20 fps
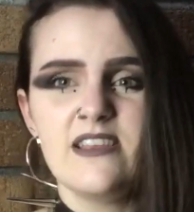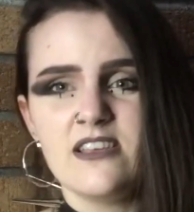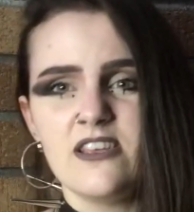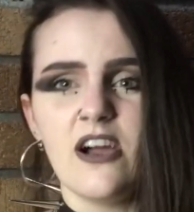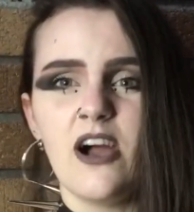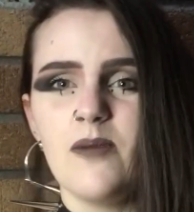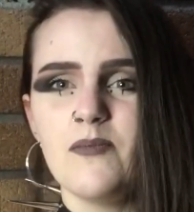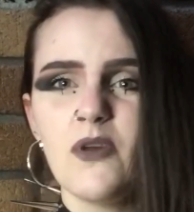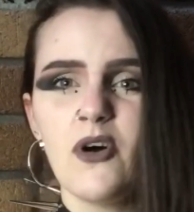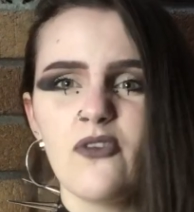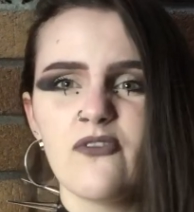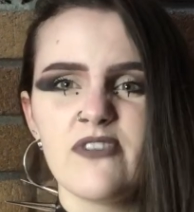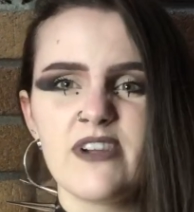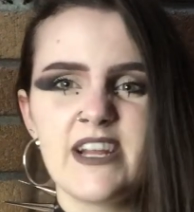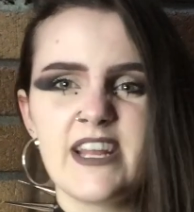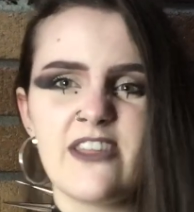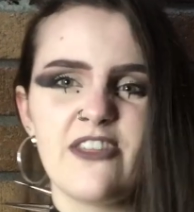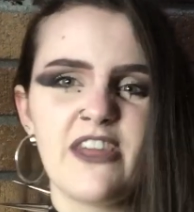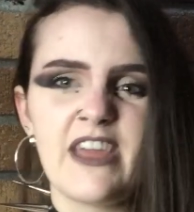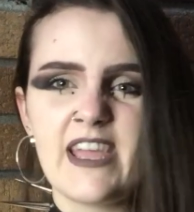I'm not really
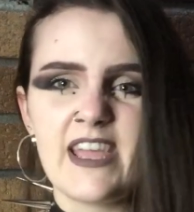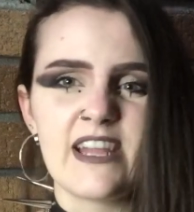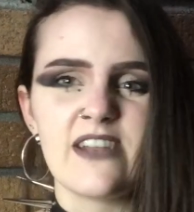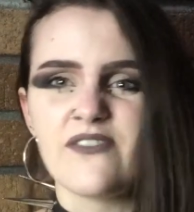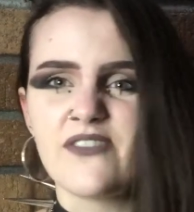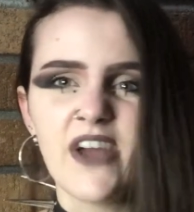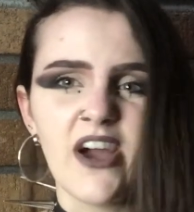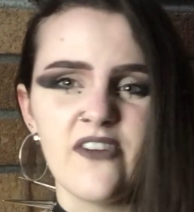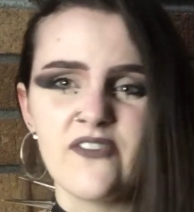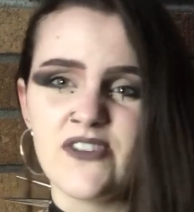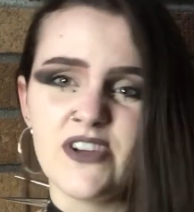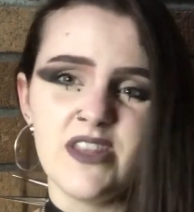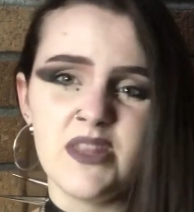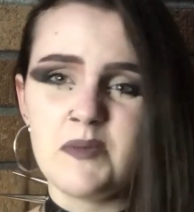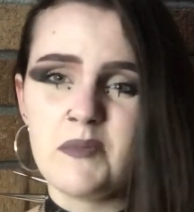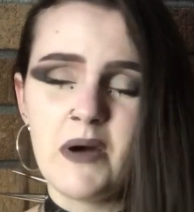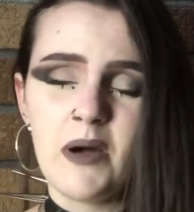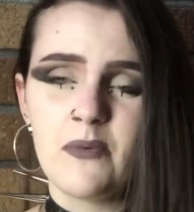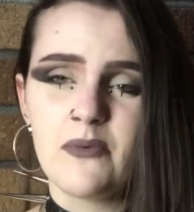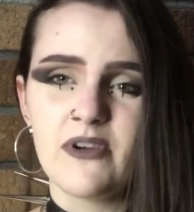thinking of covering them
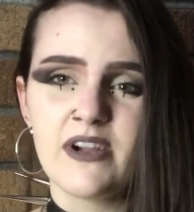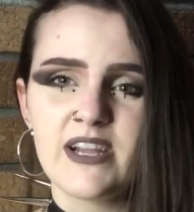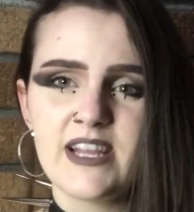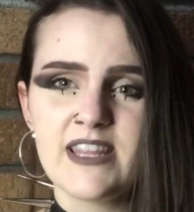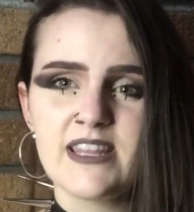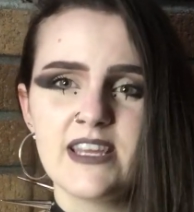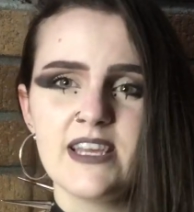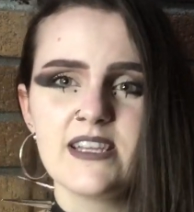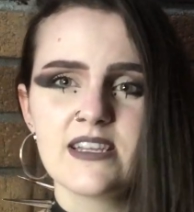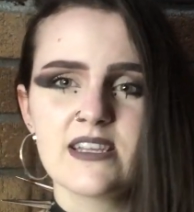up or anything,